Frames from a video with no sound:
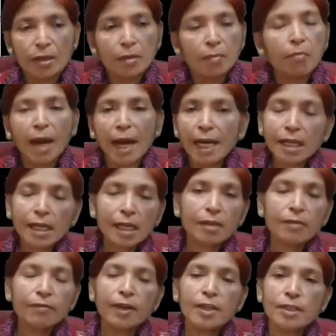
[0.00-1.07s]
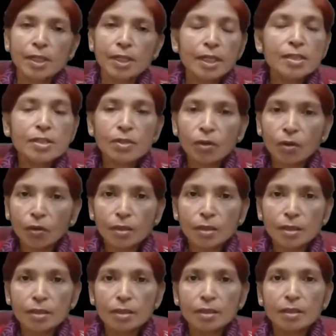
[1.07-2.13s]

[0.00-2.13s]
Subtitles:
Mild inflation is good,